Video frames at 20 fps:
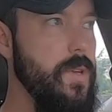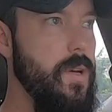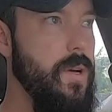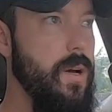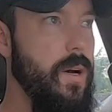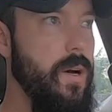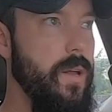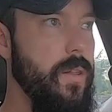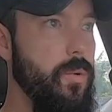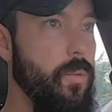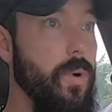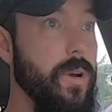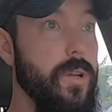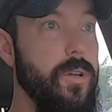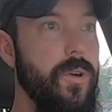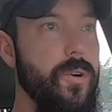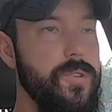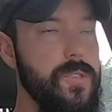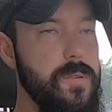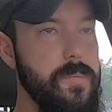The one
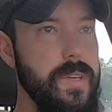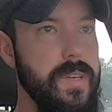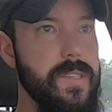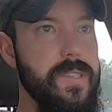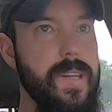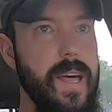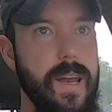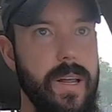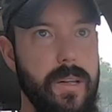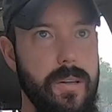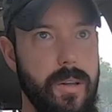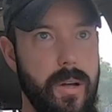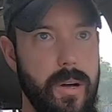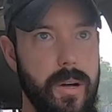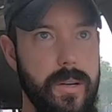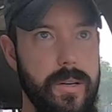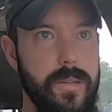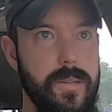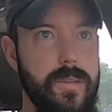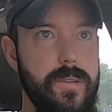closest to me is 10
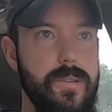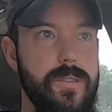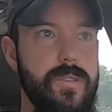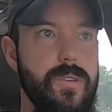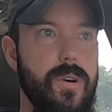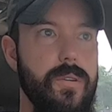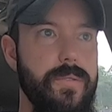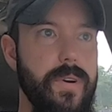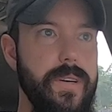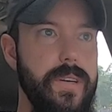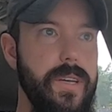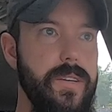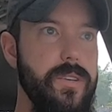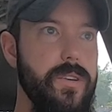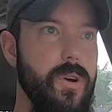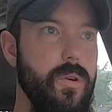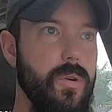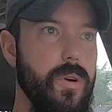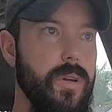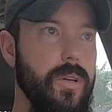o'clock, so if I need to
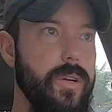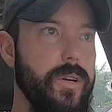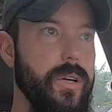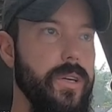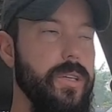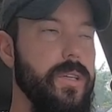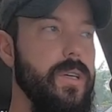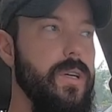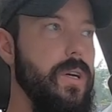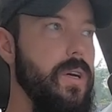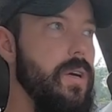go earlier,